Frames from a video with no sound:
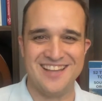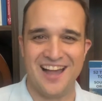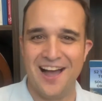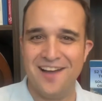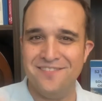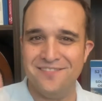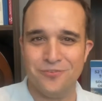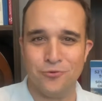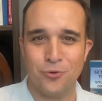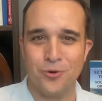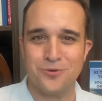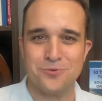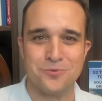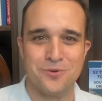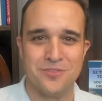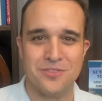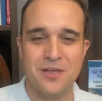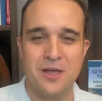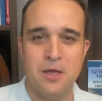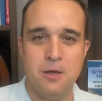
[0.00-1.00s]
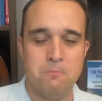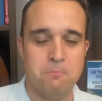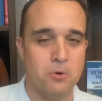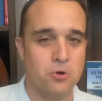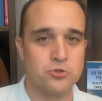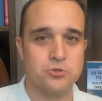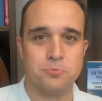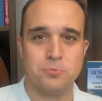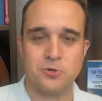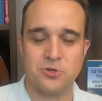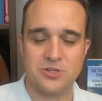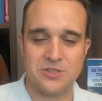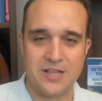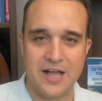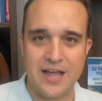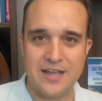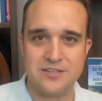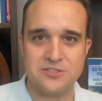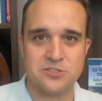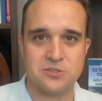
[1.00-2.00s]
I've worked with multiple
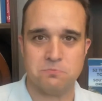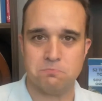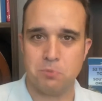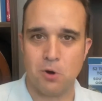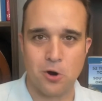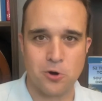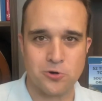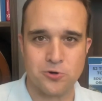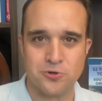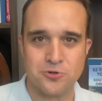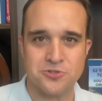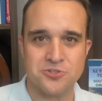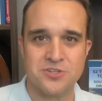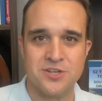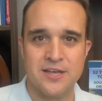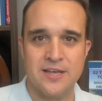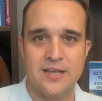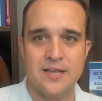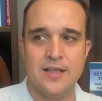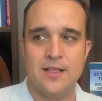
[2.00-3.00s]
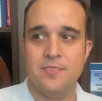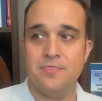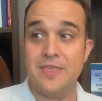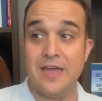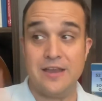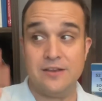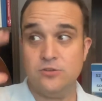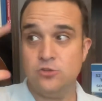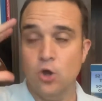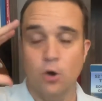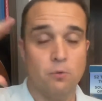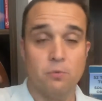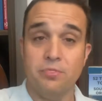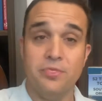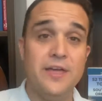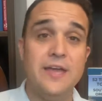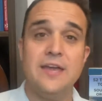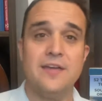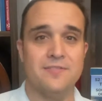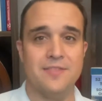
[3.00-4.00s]
clients and partners that don't
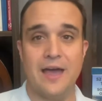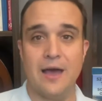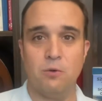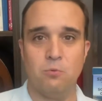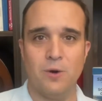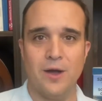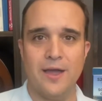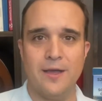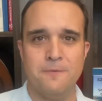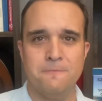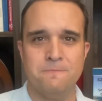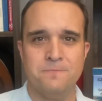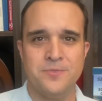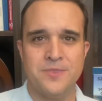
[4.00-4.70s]
think in that way.